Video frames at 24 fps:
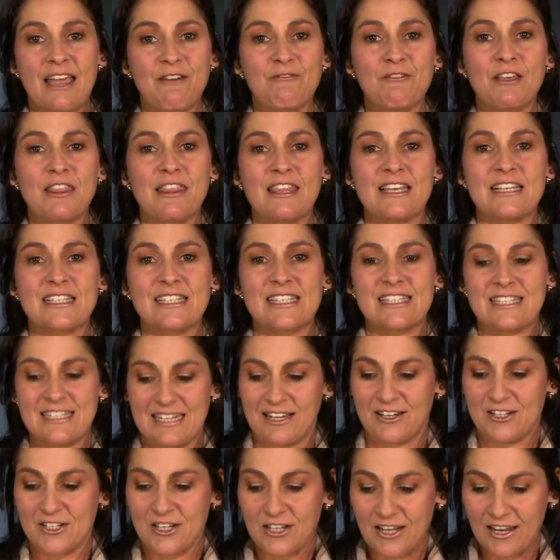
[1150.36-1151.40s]
everything
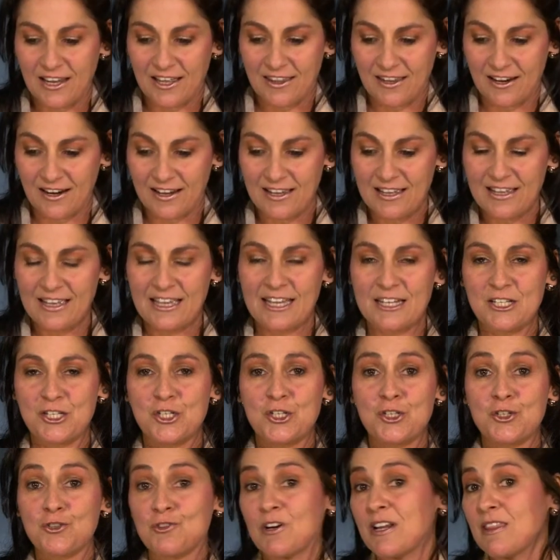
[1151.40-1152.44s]
stick together. It
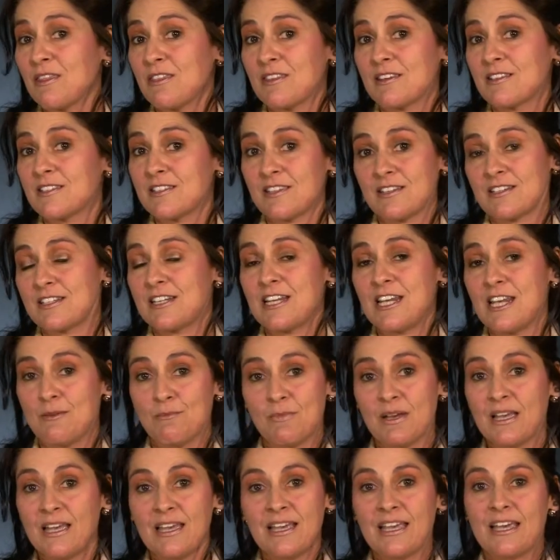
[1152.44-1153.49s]
strengthens the
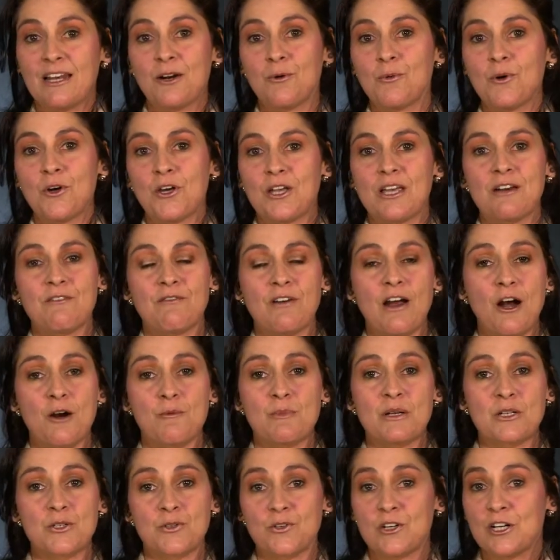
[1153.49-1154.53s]
team in a work
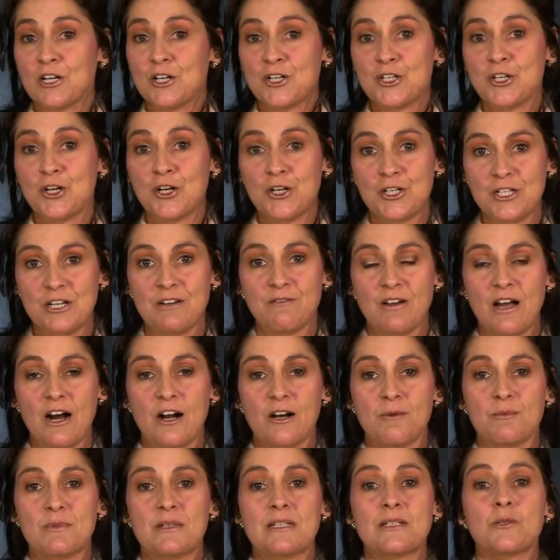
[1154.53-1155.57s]
environment or in a church
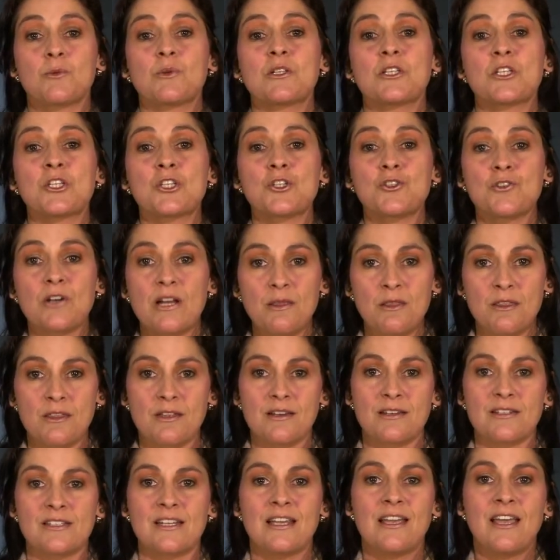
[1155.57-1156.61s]
environment. It
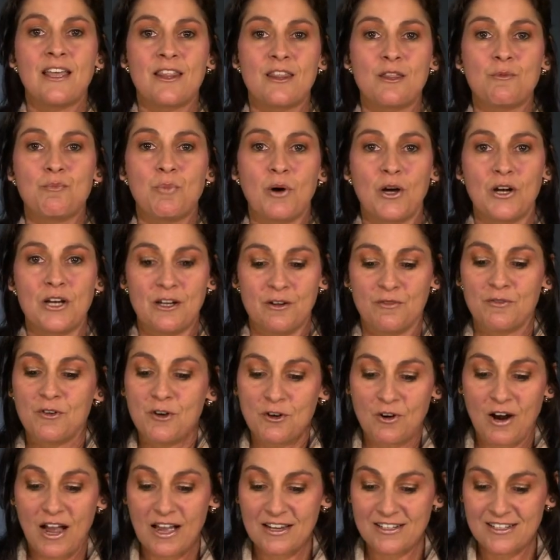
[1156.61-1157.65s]
strengthens the body of
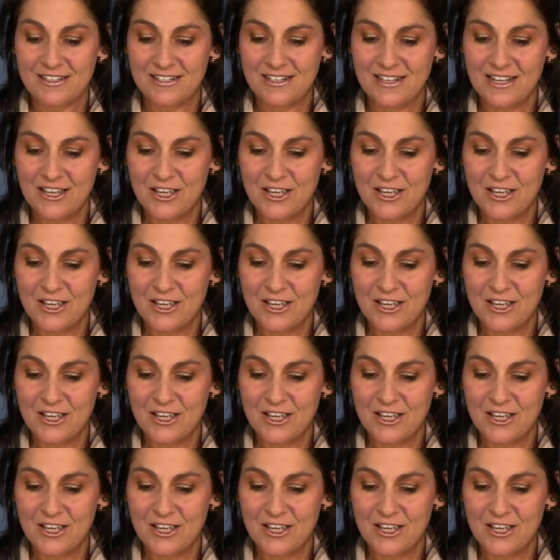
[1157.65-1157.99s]
Christ.